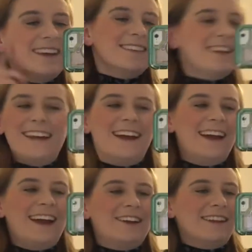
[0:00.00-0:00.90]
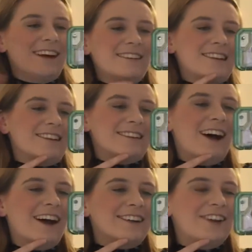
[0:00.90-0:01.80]
So yeah, anyway, that was a little
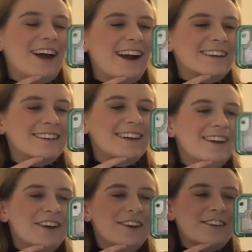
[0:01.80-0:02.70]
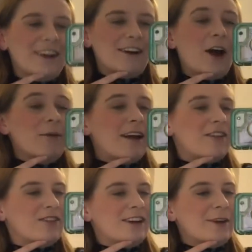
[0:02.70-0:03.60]
sidetracked. So anyway, I hope you liked
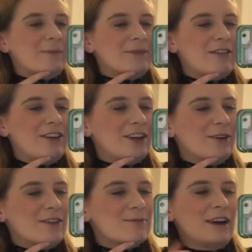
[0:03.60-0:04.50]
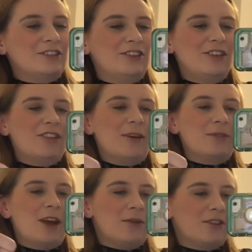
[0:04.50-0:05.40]
this video. If you do, smash a few
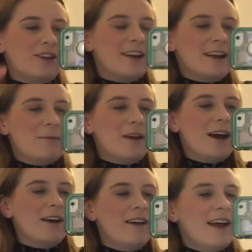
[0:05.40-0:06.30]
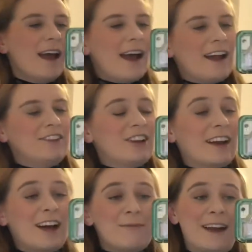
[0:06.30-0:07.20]
thumbs up, subscribe down below and
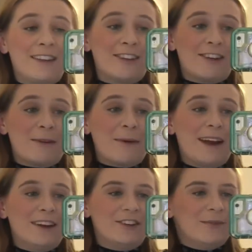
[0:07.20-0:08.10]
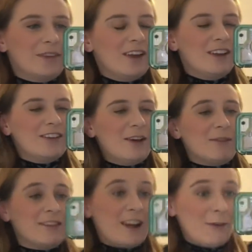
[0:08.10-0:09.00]
check out my Instagram page. So I'm
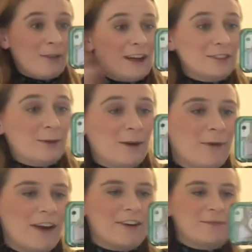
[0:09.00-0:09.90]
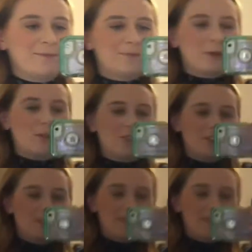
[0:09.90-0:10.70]
gonna start with actually what I'm wearing, which is